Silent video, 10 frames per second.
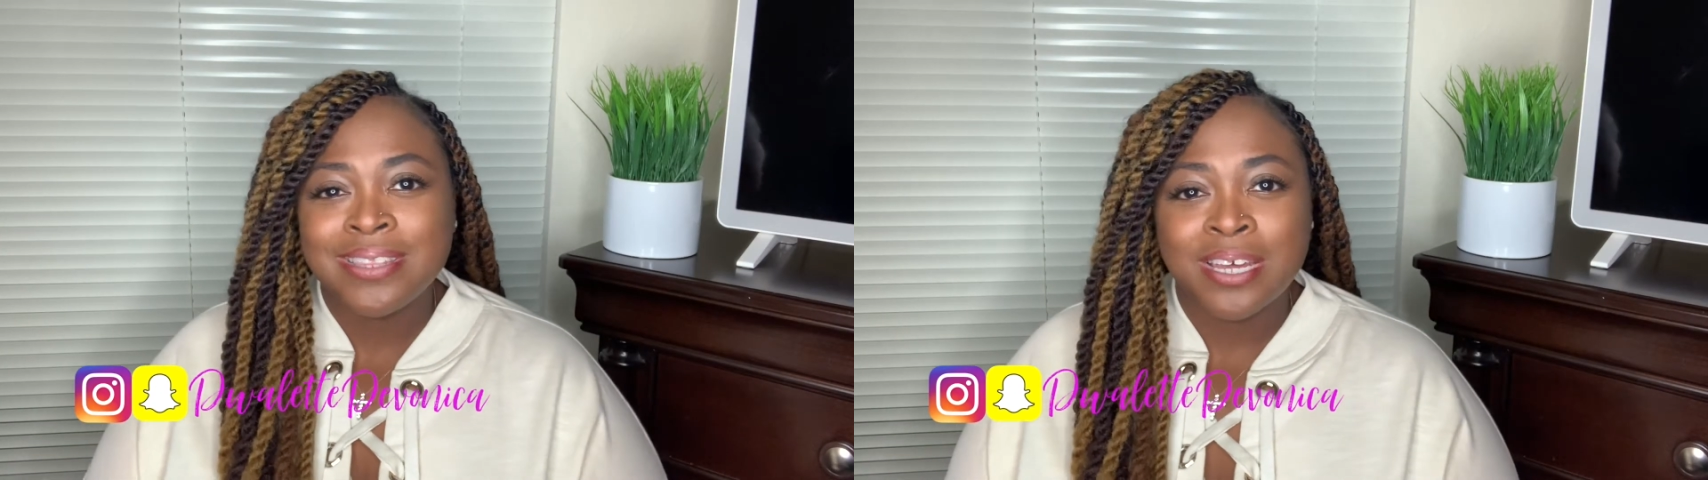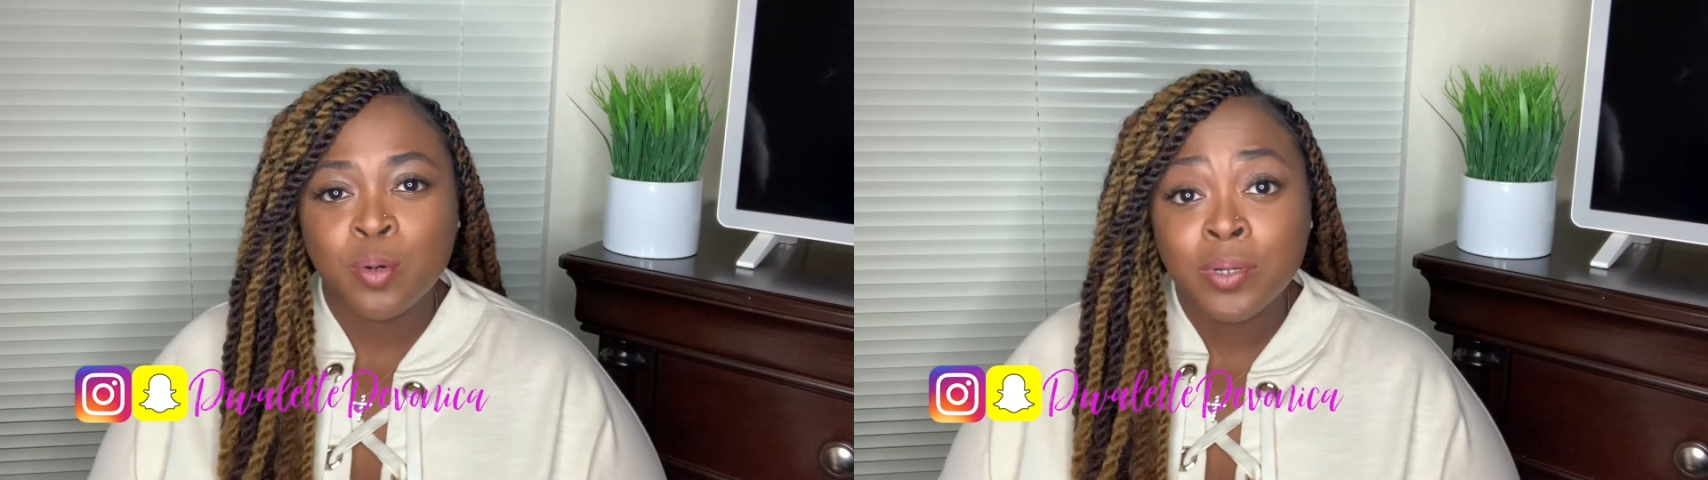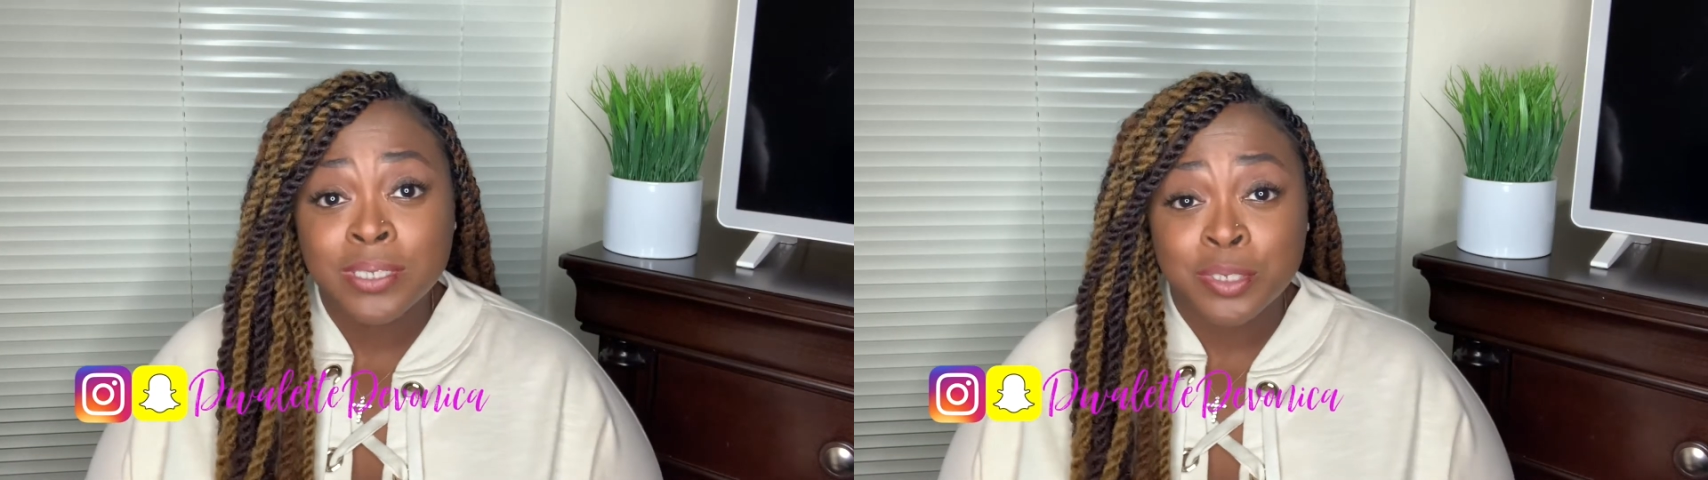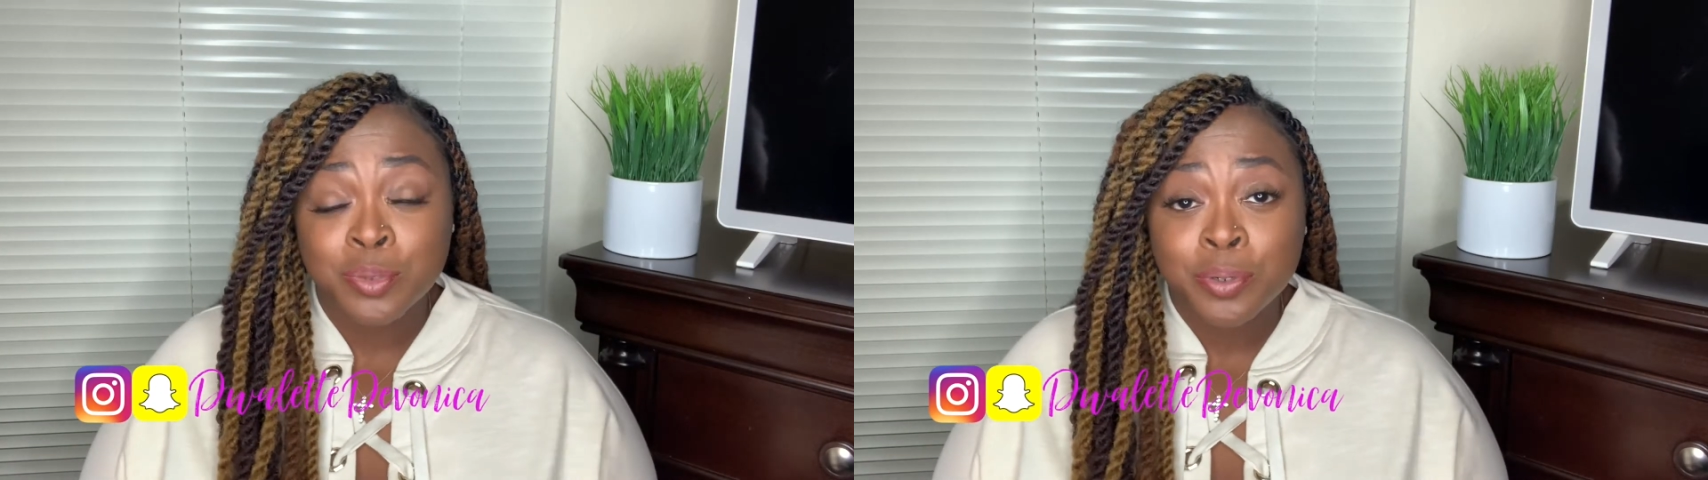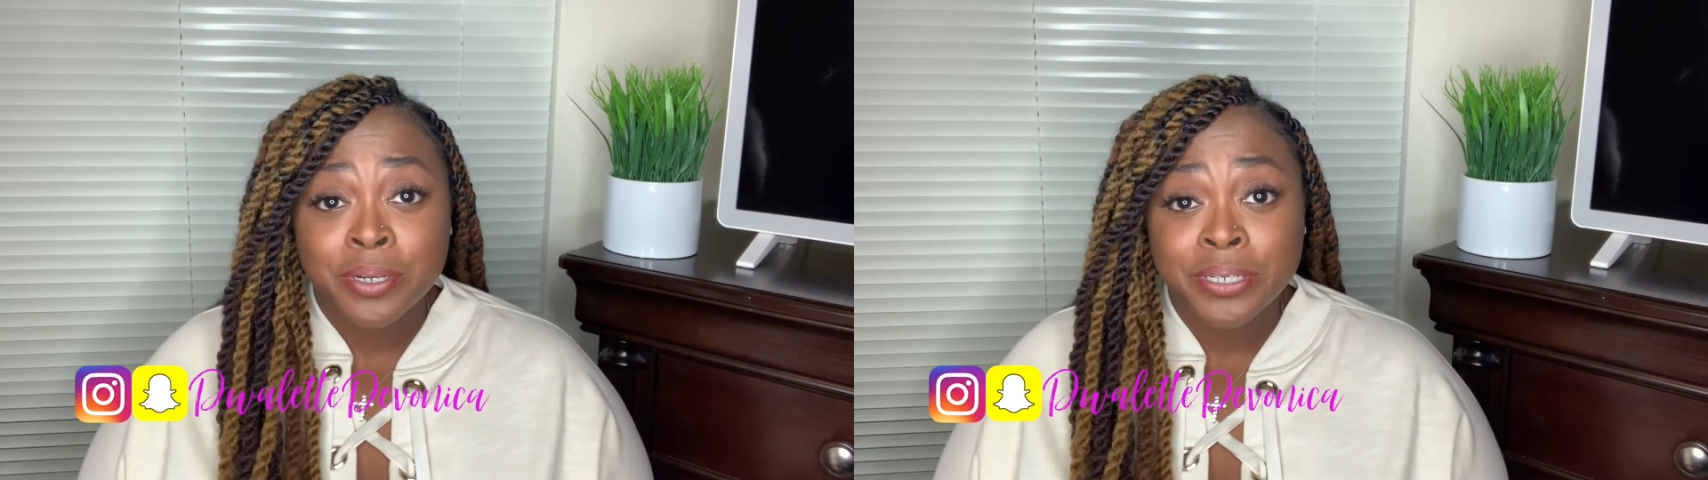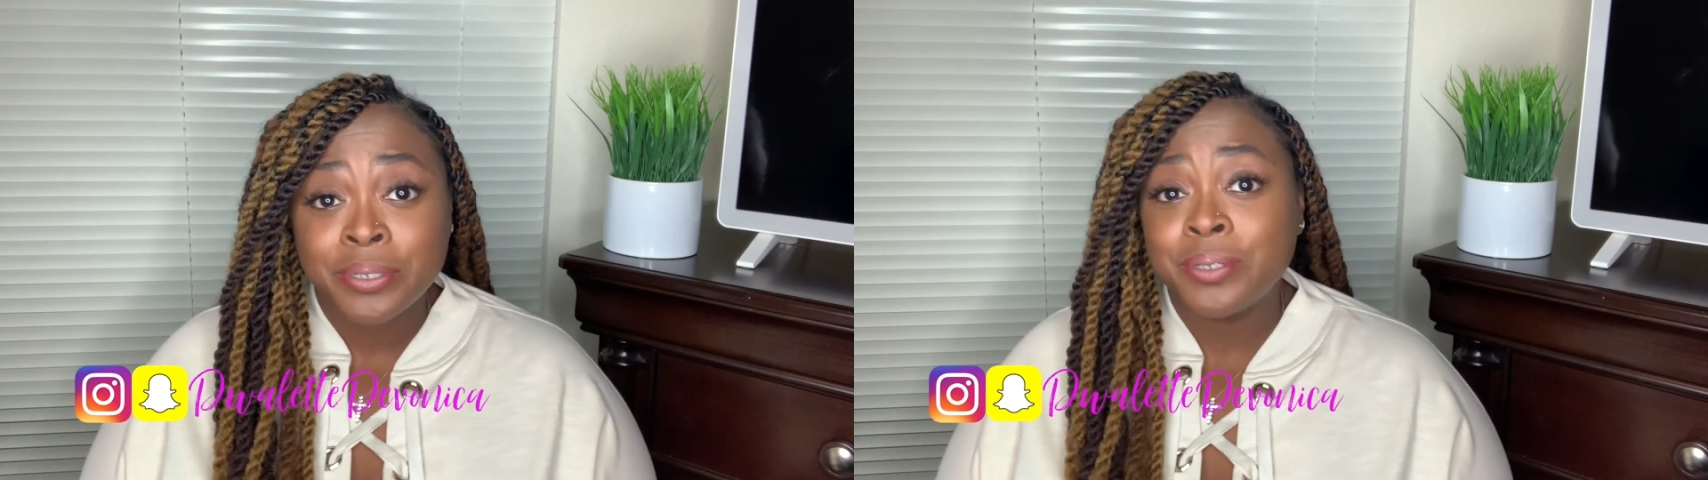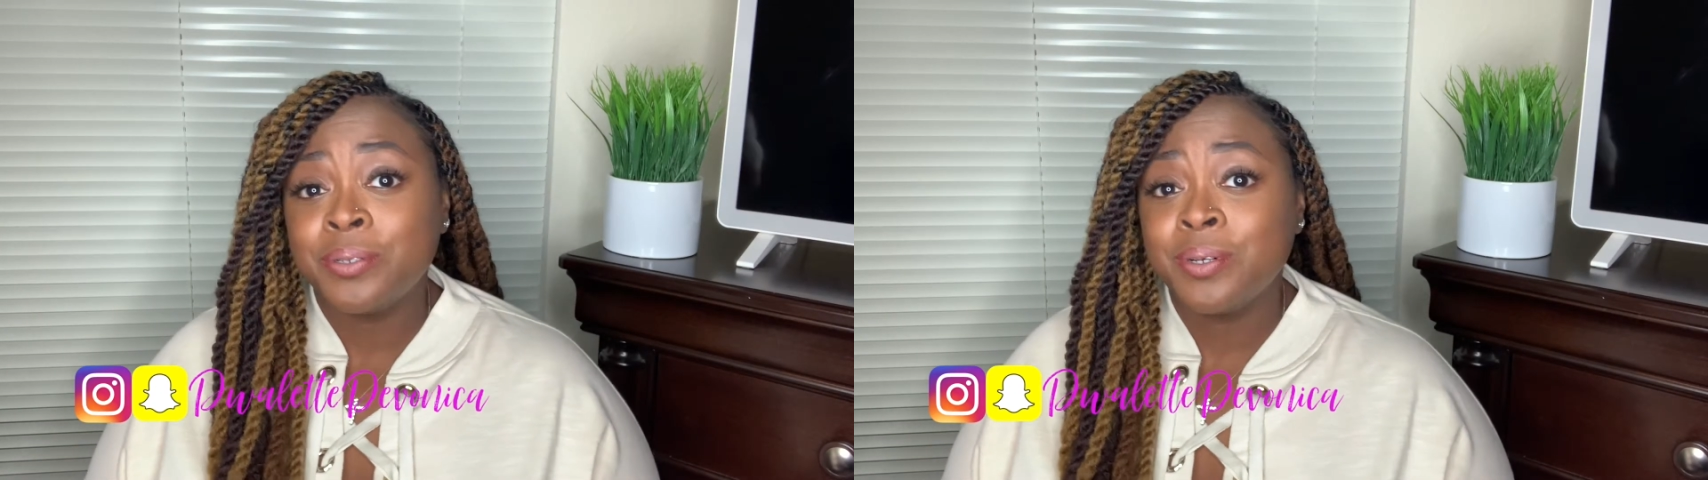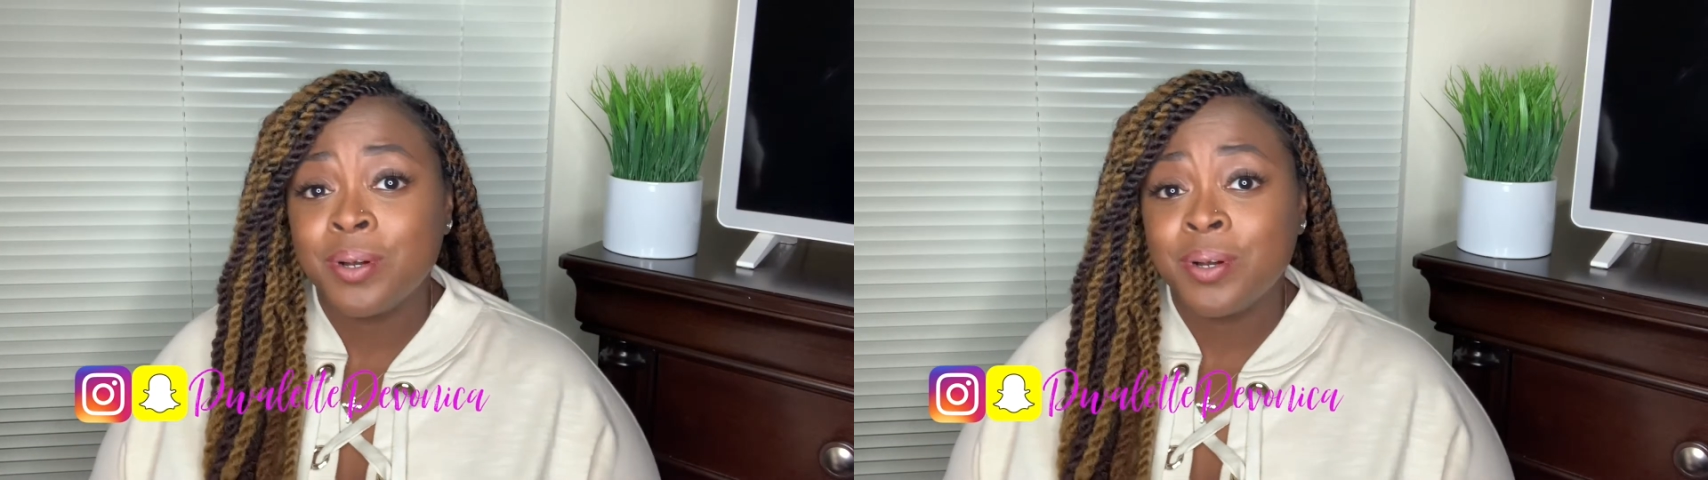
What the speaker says: that quick tutorial